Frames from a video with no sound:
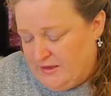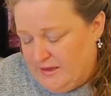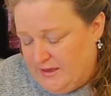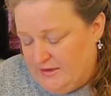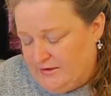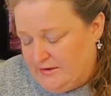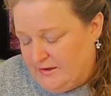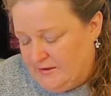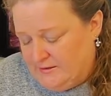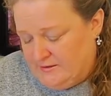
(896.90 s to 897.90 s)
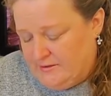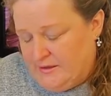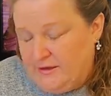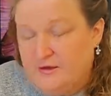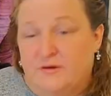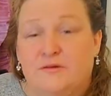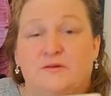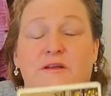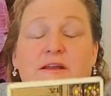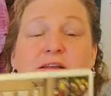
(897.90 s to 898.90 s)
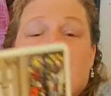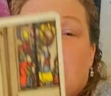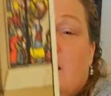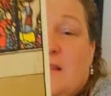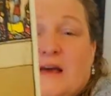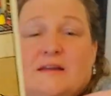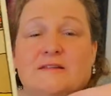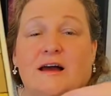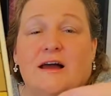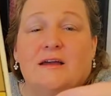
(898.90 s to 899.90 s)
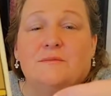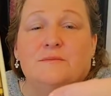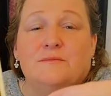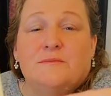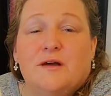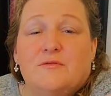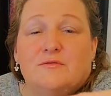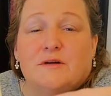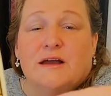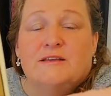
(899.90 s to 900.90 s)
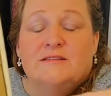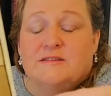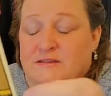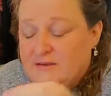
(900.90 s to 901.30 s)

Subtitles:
and that you need to take that time of rest